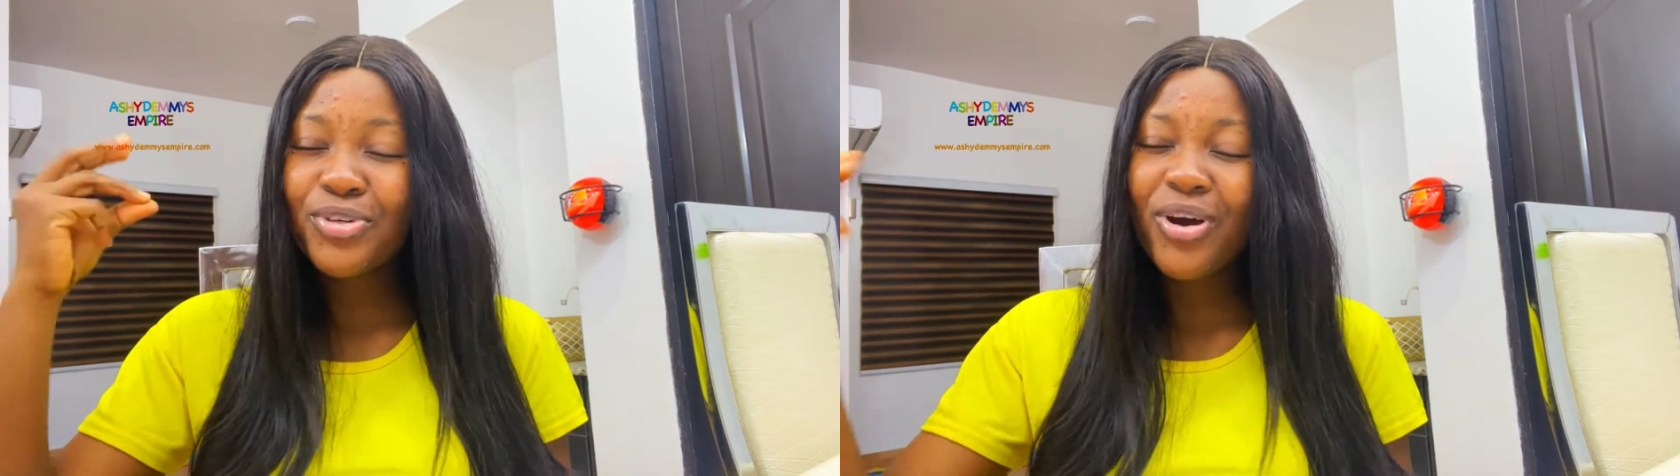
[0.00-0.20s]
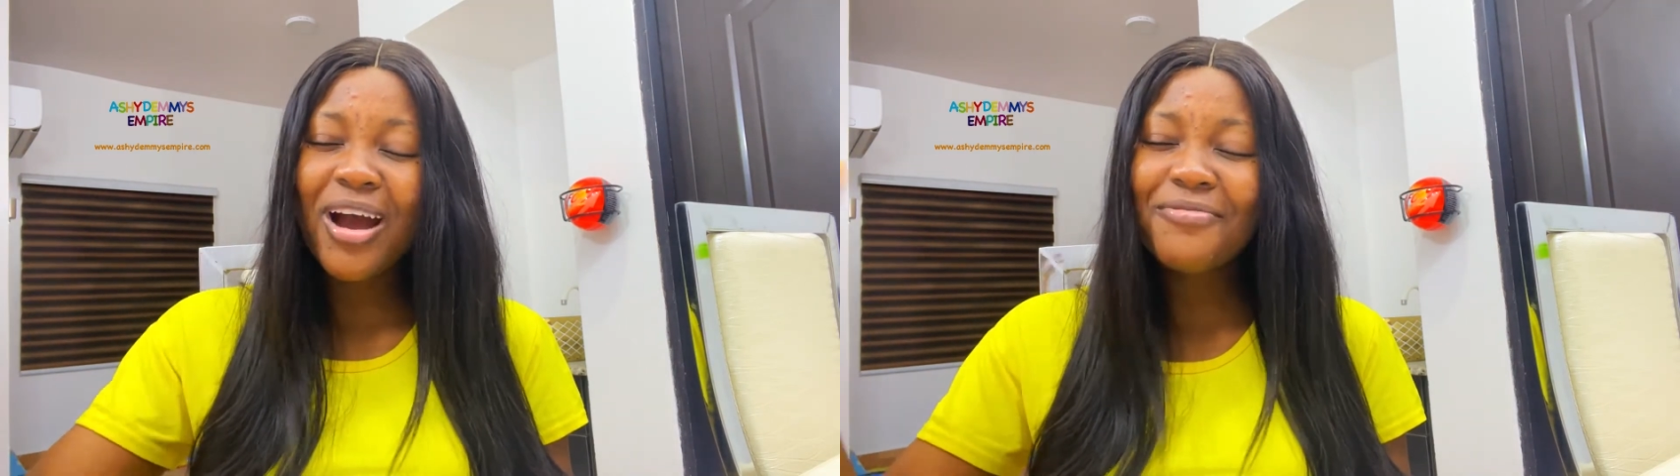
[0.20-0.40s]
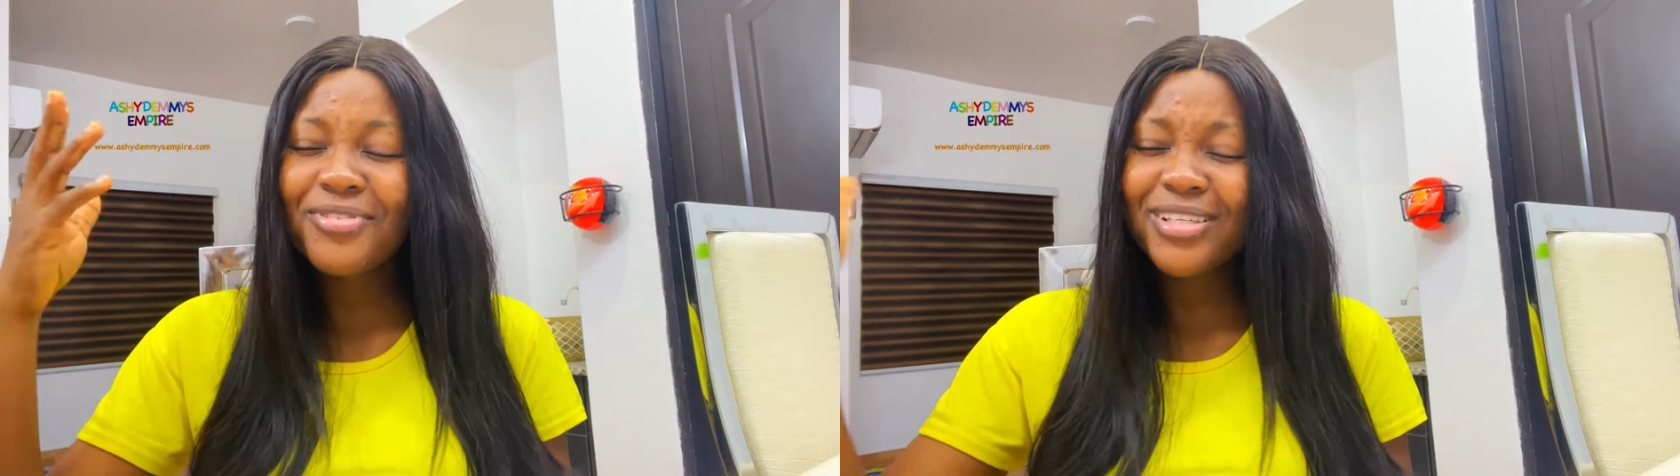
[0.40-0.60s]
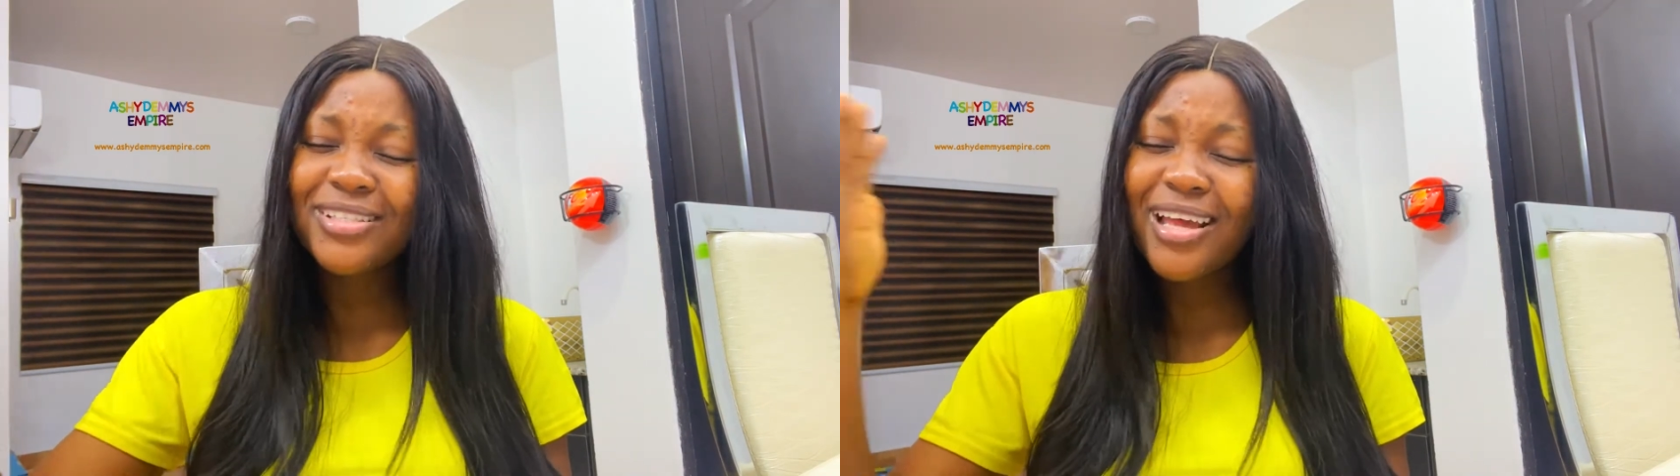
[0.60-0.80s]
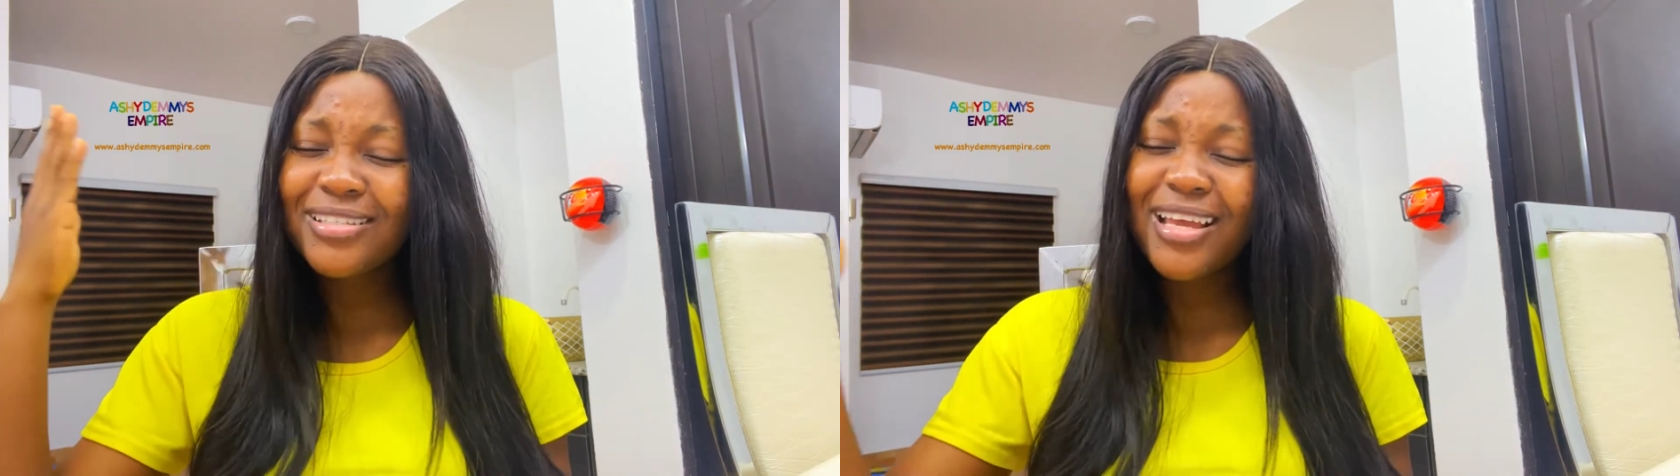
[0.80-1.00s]
you have
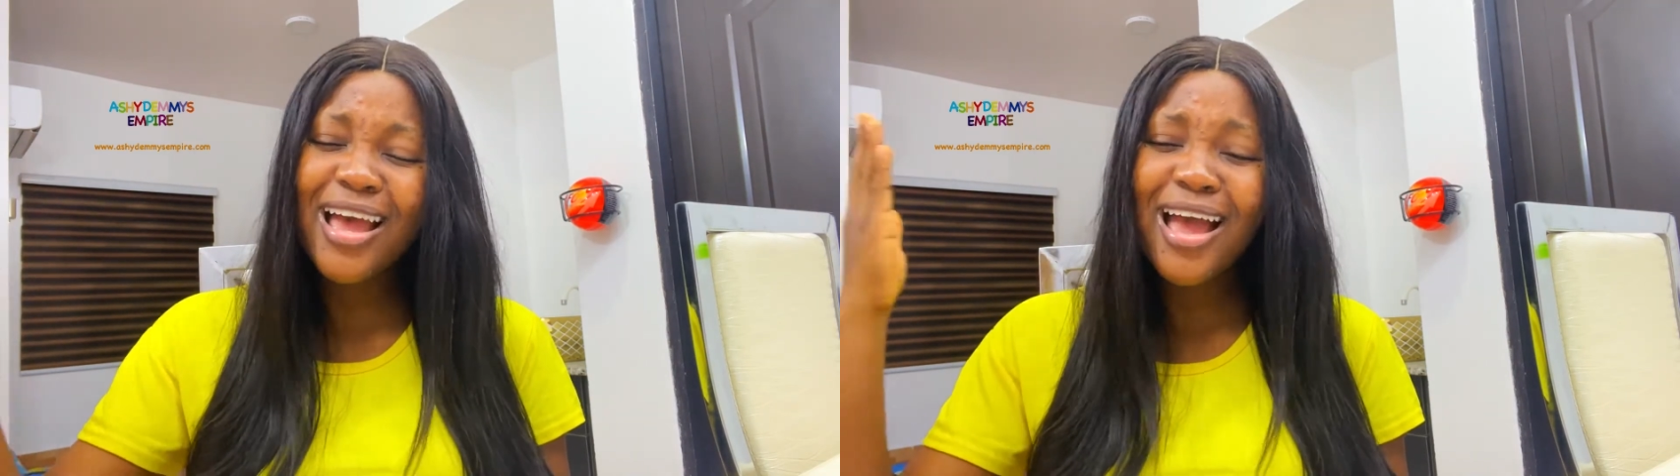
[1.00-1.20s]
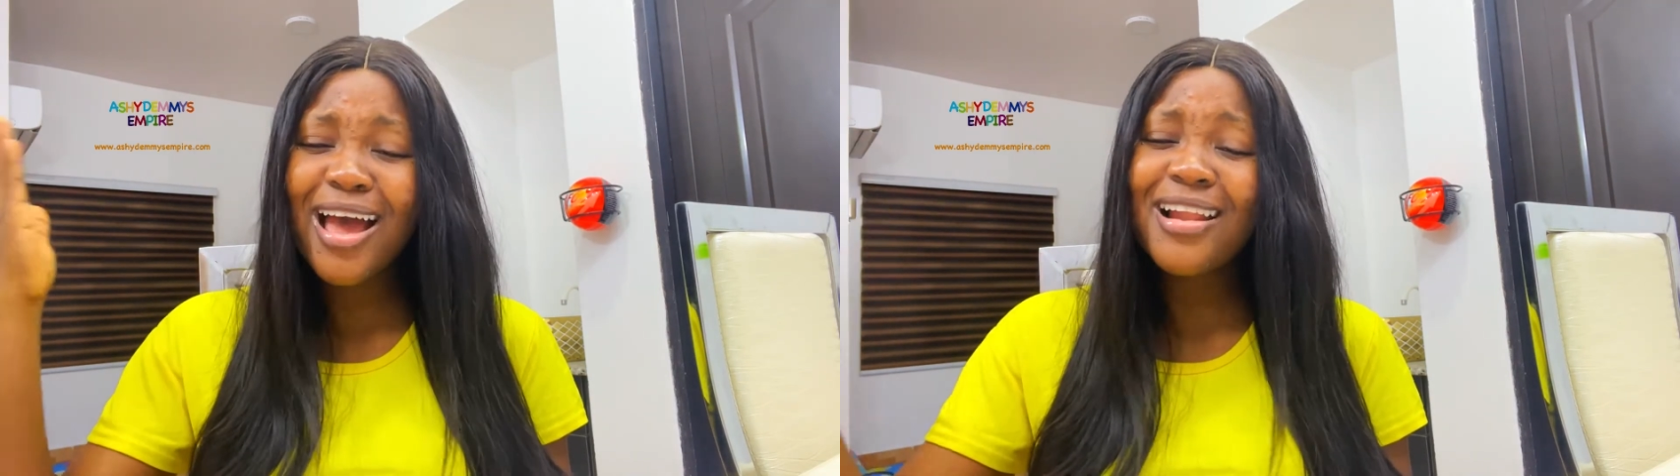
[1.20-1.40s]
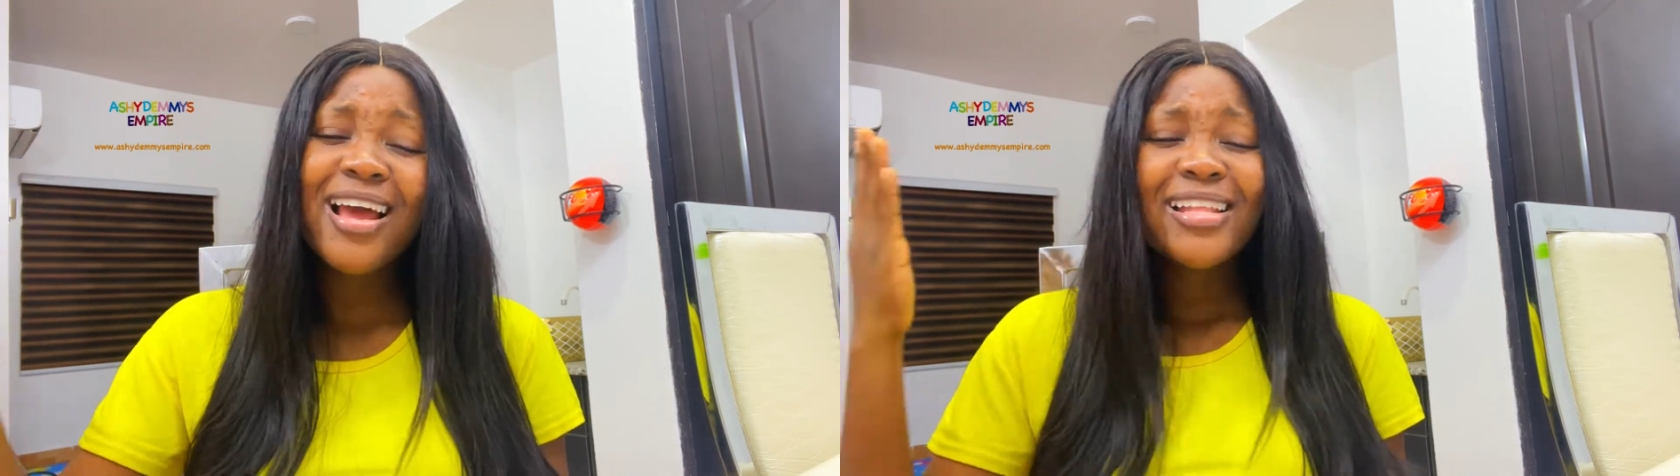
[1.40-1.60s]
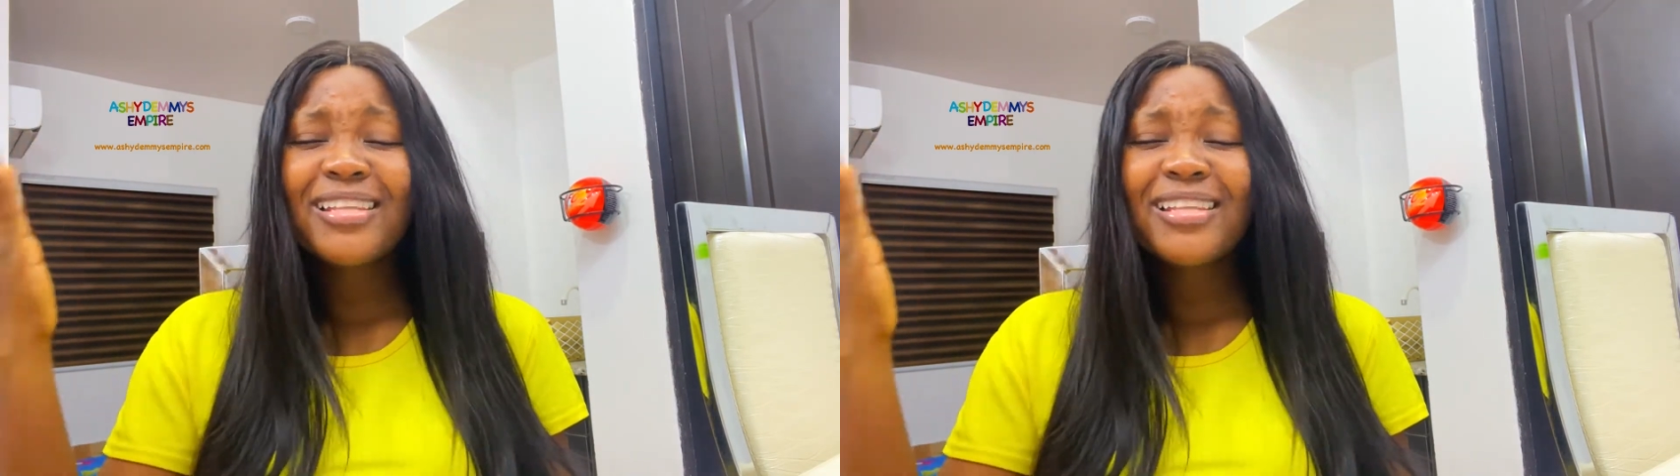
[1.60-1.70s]
reached the jail,